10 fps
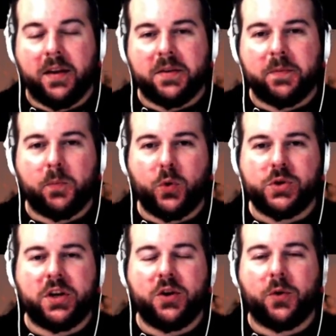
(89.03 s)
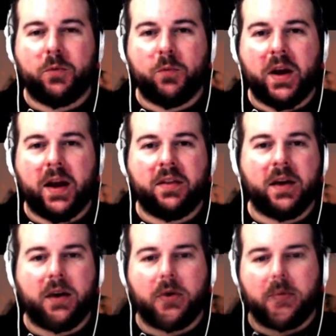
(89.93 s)
More secure than
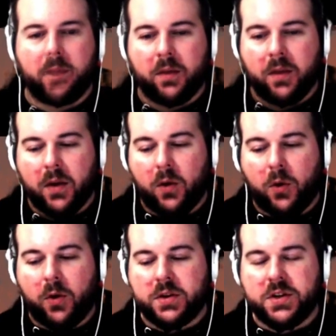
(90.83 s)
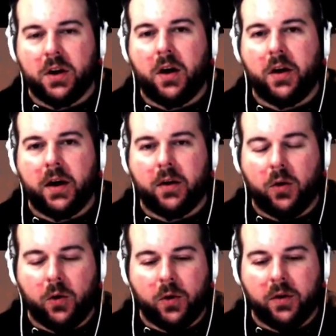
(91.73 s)
Ethereum or Solana
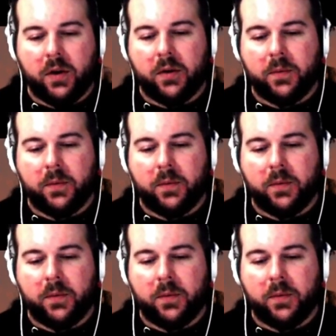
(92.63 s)
or